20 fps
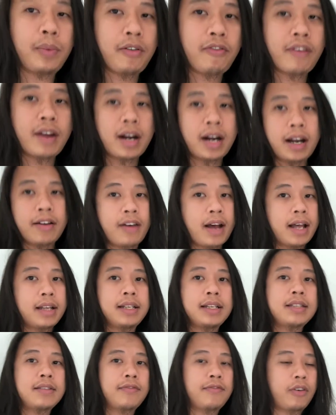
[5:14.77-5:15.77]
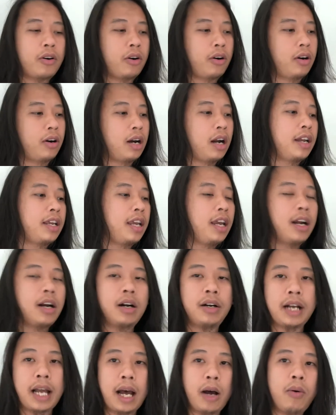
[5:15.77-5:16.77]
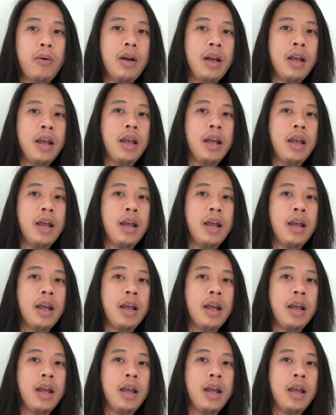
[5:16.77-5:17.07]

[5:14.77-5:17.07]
fair, I've had this for a year now.